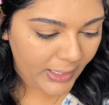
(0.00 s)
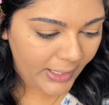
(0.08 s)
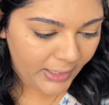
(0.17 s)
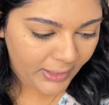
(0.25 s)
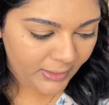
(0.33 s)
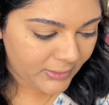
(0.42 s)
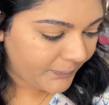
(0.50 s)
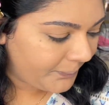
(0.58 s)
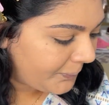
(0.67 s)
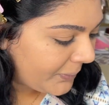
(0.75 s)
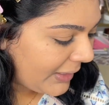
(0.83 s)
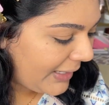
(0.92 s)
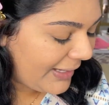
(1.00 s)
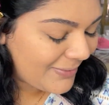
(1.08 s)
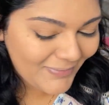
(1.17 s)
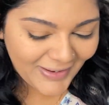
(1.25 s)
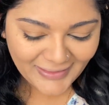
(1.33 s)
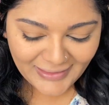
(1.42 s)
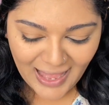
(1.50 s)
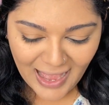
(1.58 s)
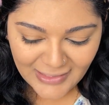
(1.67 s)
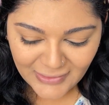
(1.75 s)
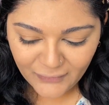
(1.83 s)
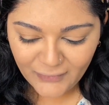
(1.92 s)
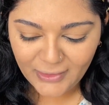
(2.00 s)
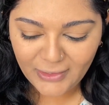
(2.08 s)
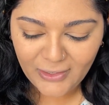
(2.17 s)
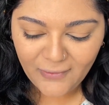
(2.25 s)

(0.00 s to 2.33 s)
And in my last video,